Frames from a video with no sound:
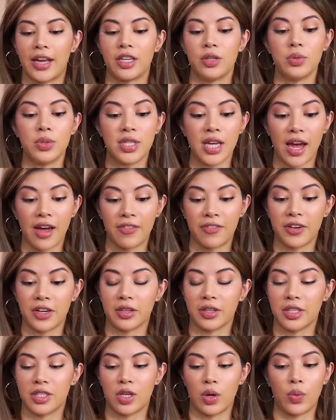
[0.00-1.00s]
and you
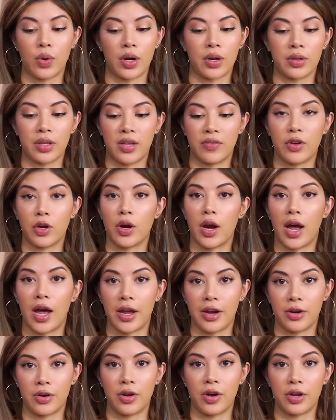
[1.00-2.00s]
definitely don't want to leave your
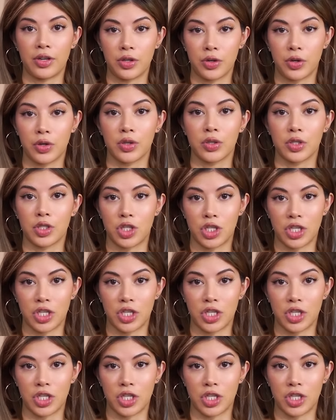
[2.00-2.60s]
iron on your grilled